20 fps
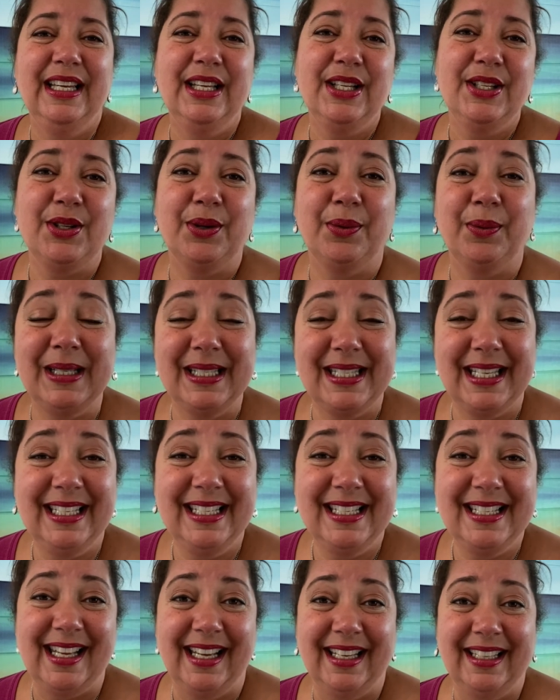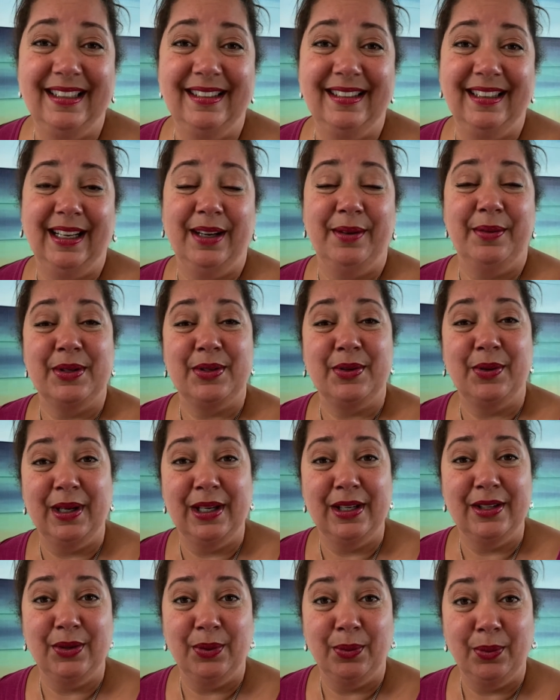So once I decided that I was
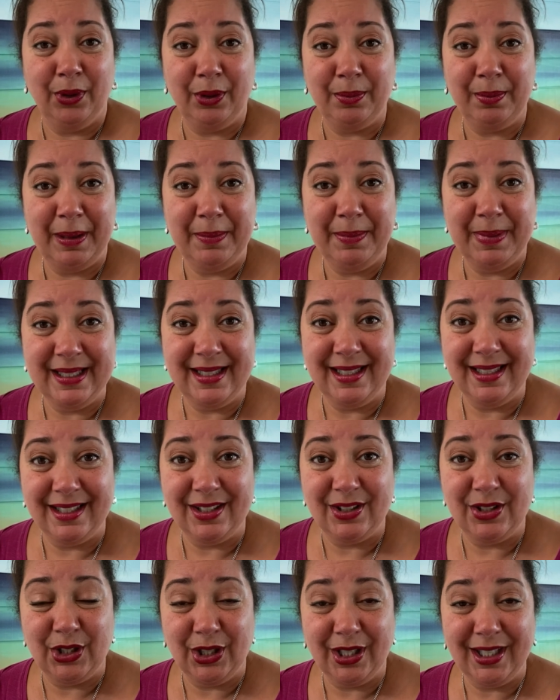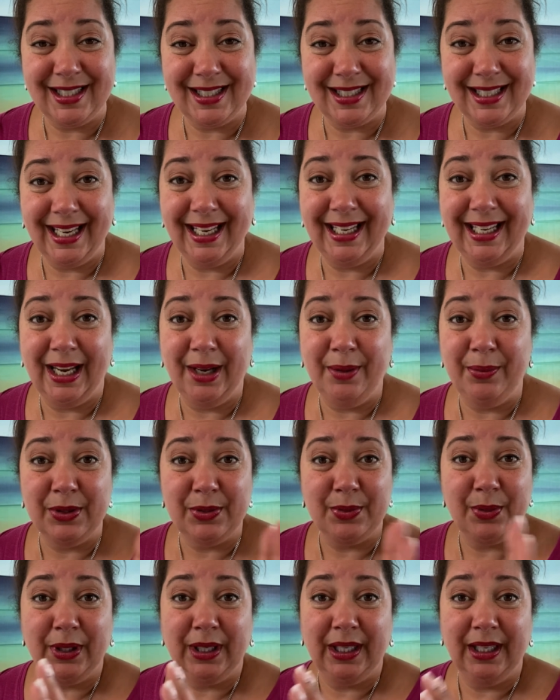going to work my business just like I was
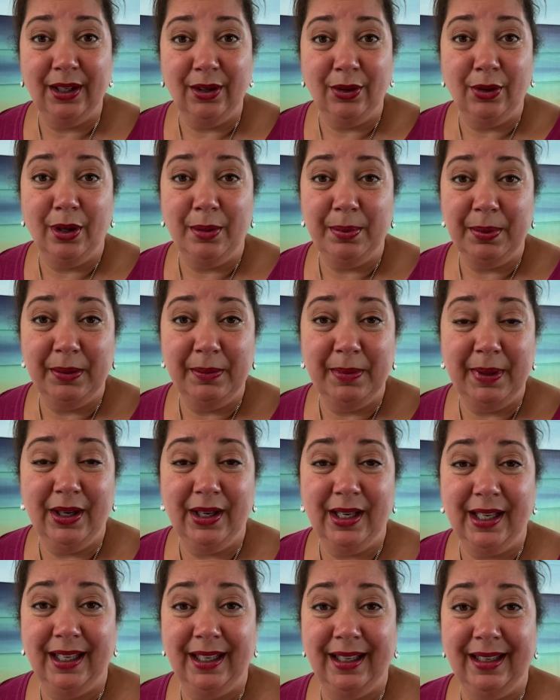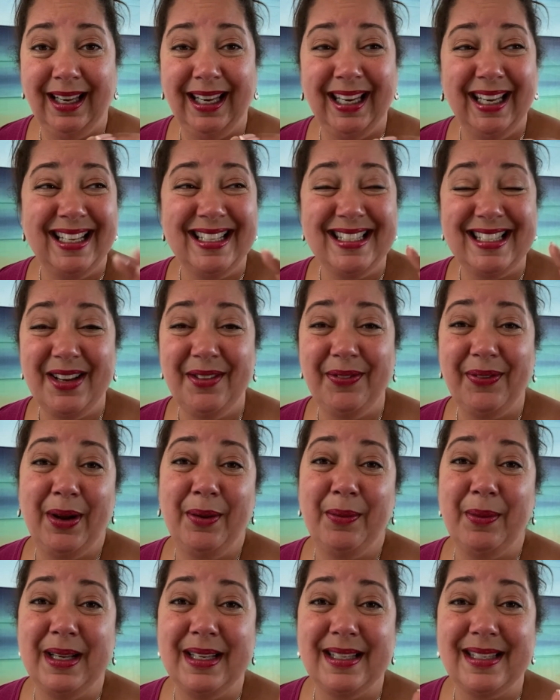working in corporate America, as if I
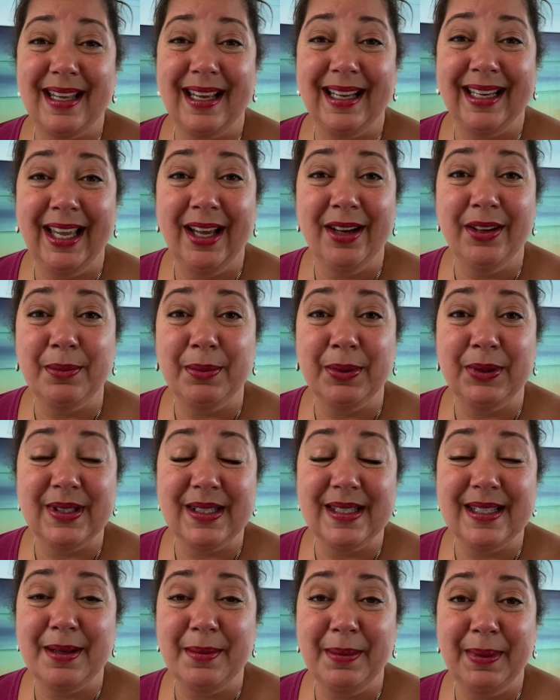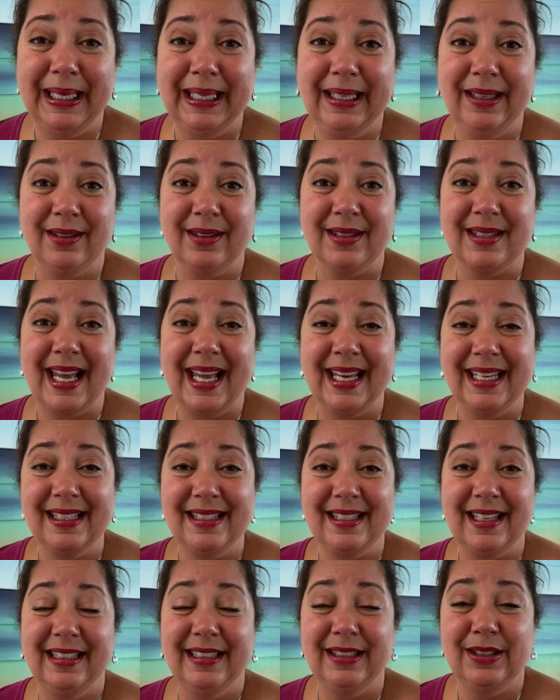was accountable to somebody else, I
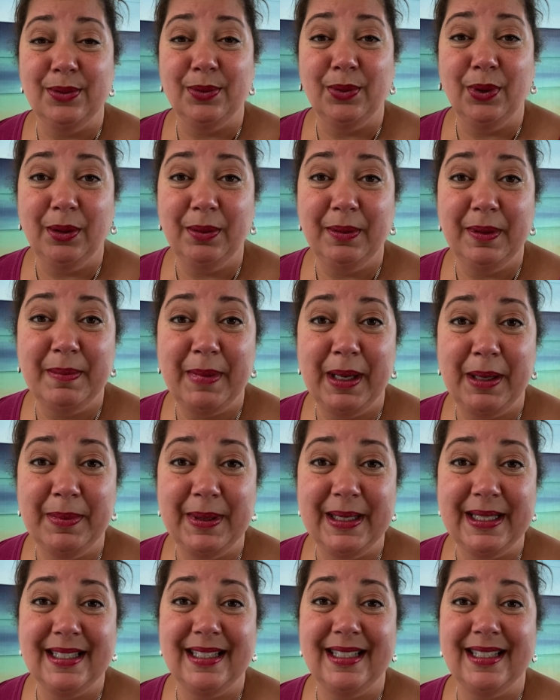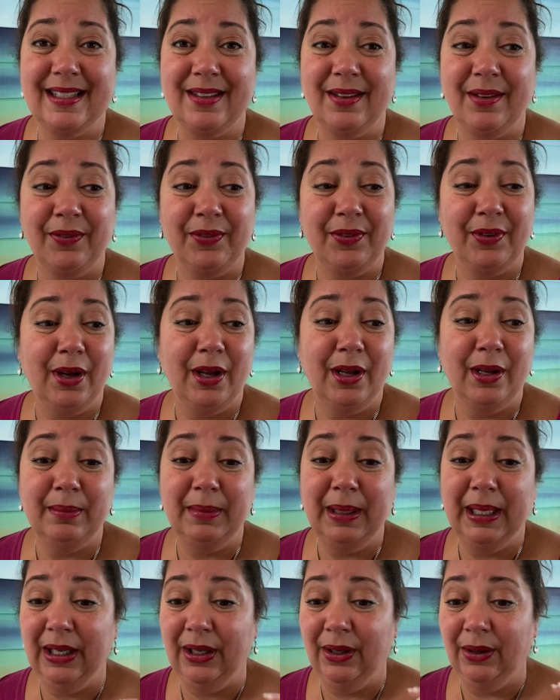decided to work my business from,
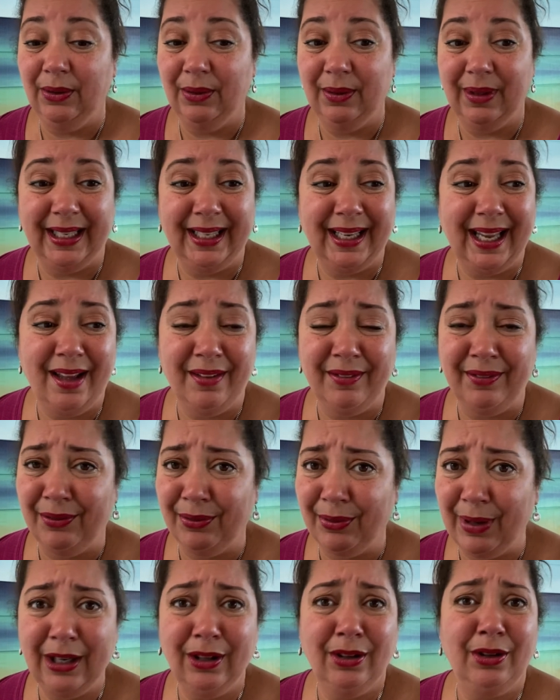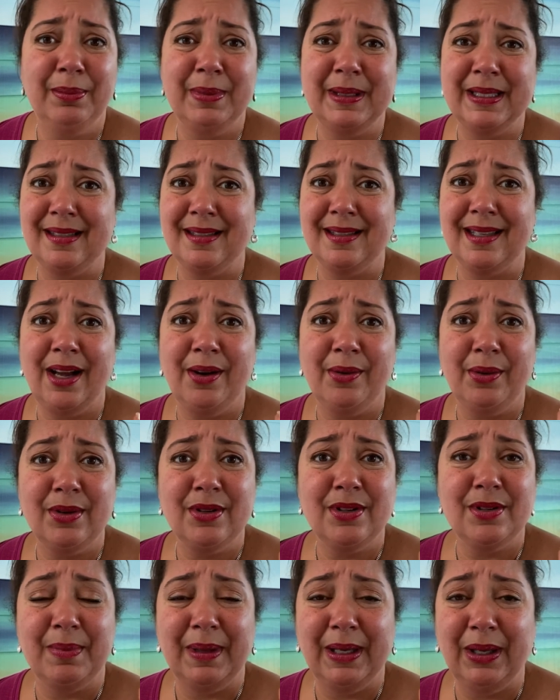you know, like have regular business
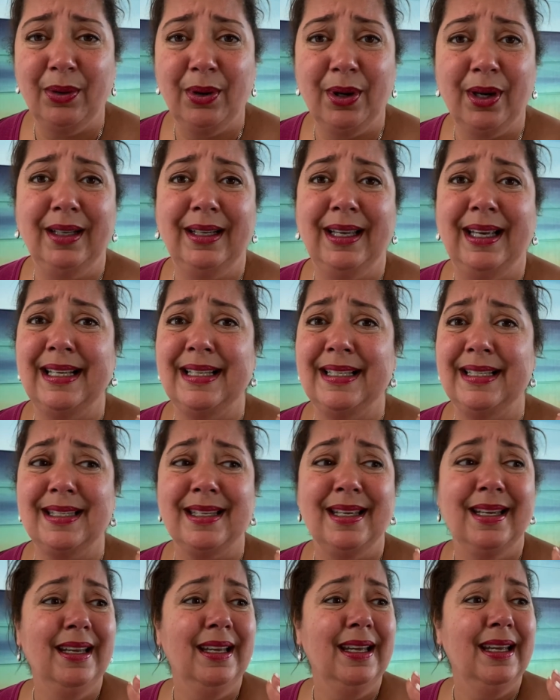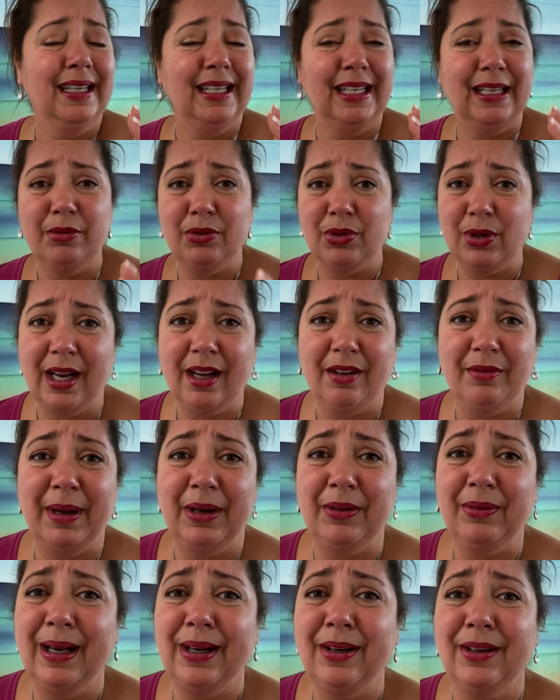hours, be organized, keep track of my
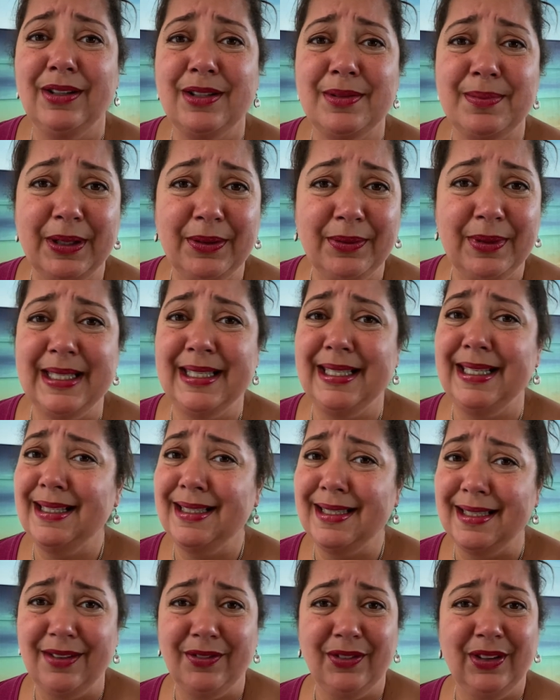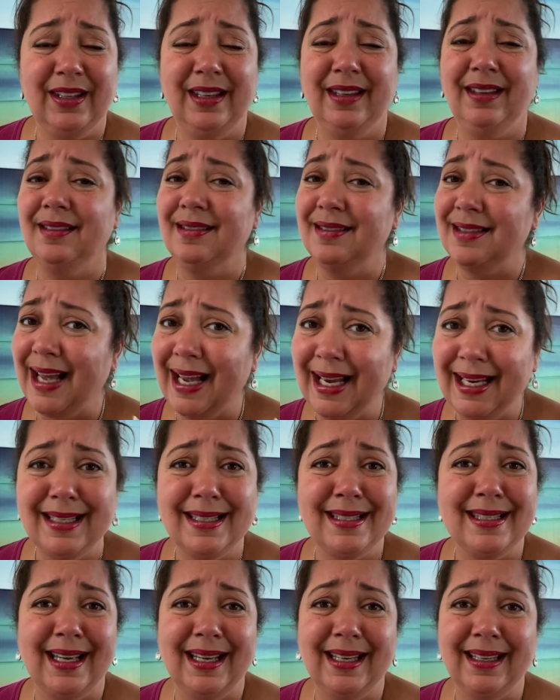records, my receipts and everything else. I
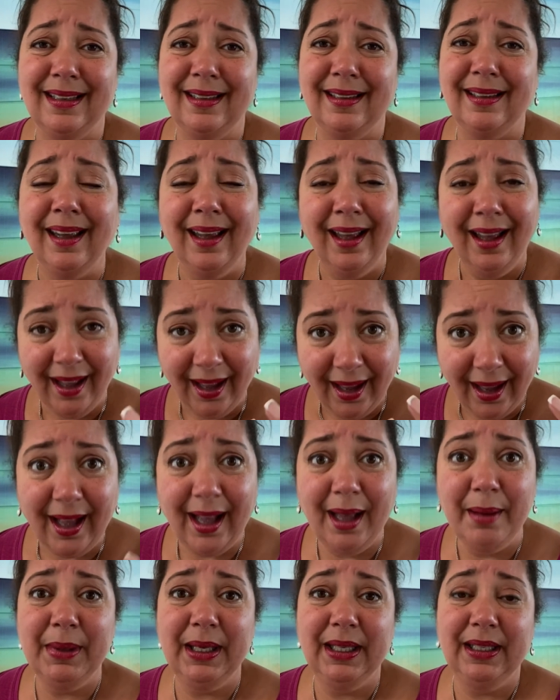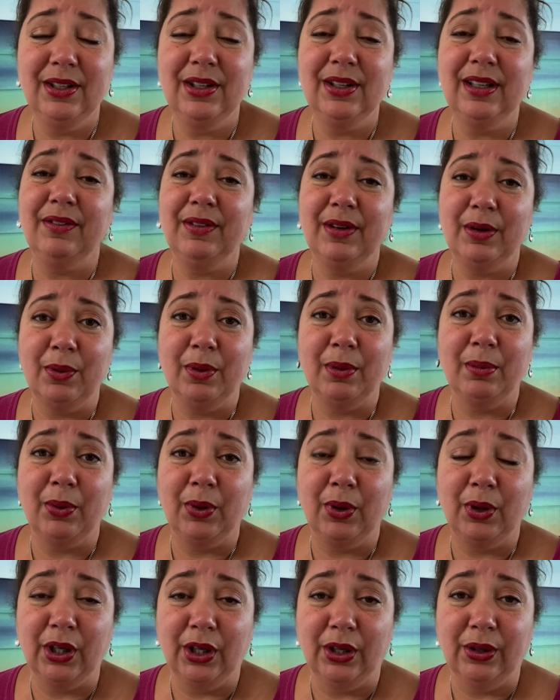decided I'm gonna give it one
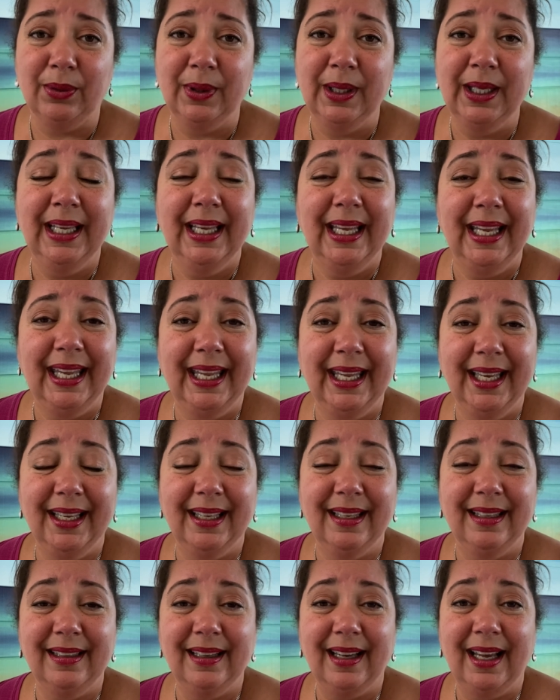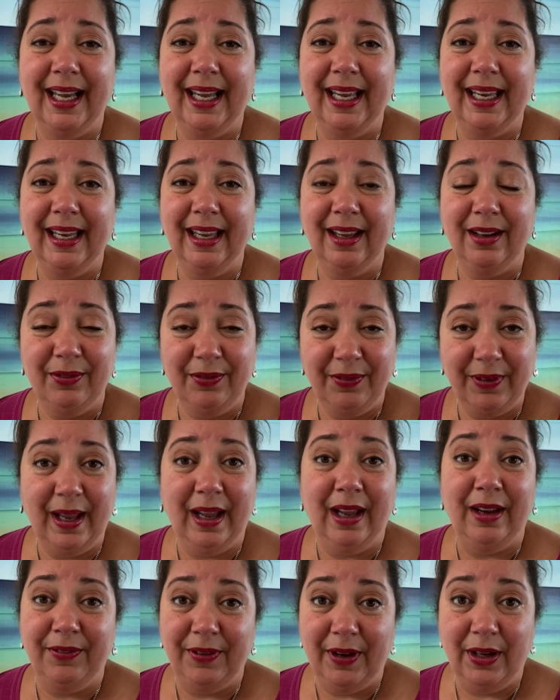more go. And I had
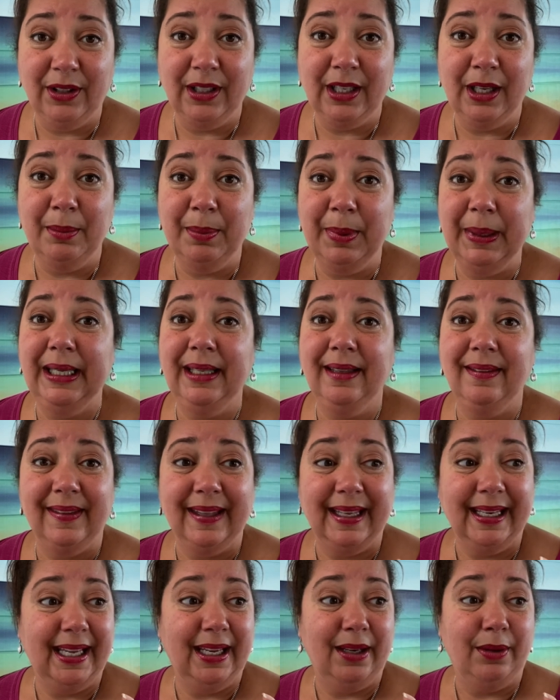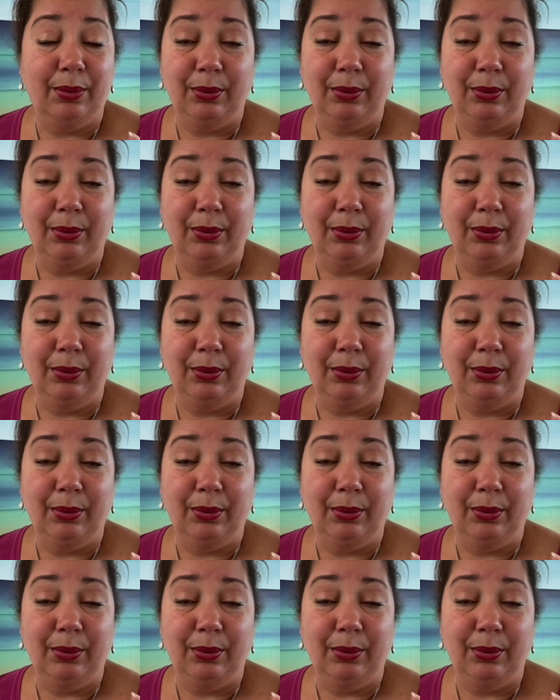I found a company that I